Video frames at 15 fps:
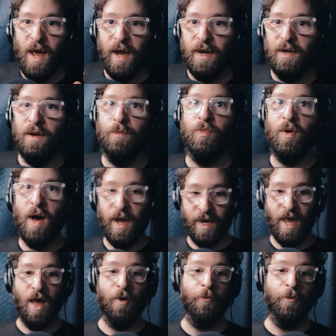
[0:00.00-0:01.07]
not gonna
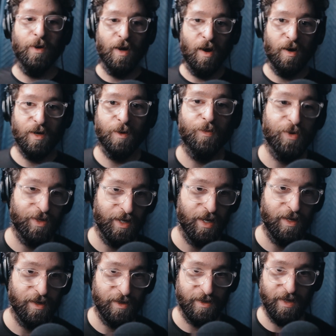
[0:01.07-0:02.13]
block out one hundred
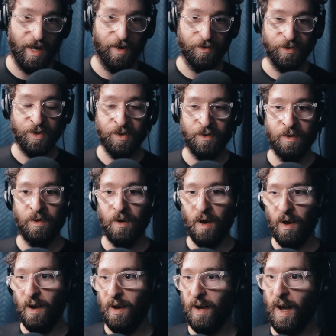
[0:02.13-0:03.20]
percent of the sound,
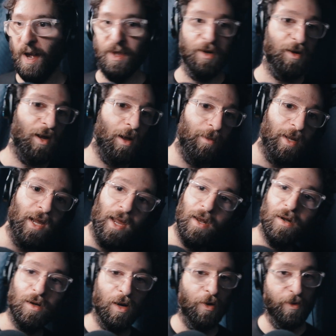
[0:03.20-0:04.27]
uh, either coming
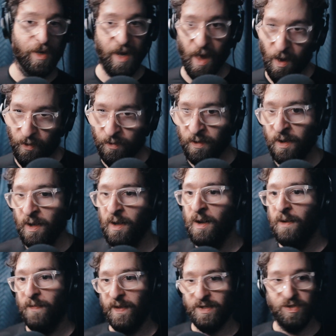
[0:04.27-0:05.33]
in or going out.
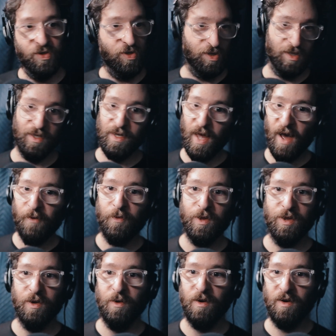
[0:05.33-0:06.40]
That's just not
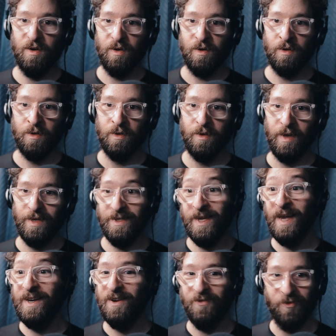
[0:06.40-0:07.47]
what they're
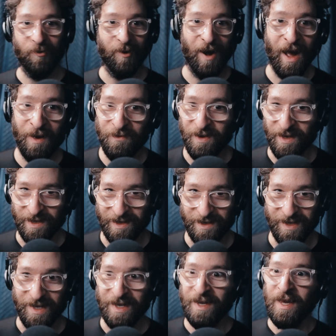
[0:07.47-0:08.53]
intended for,
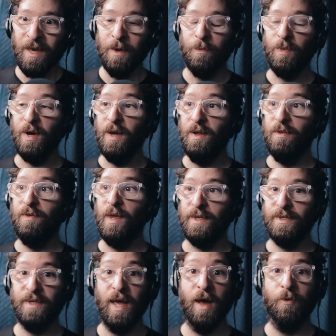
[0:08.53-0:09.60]
obviously, but
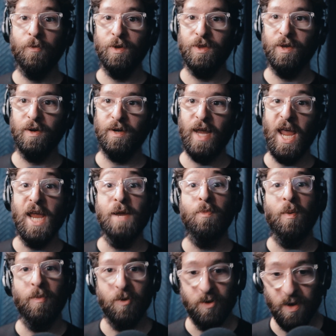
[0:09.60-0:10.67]
that's not what they're
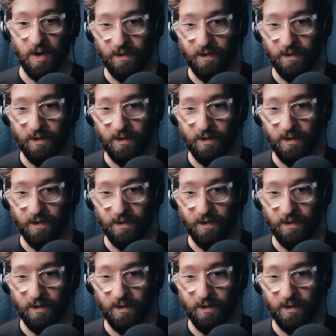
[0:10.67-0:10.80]
capable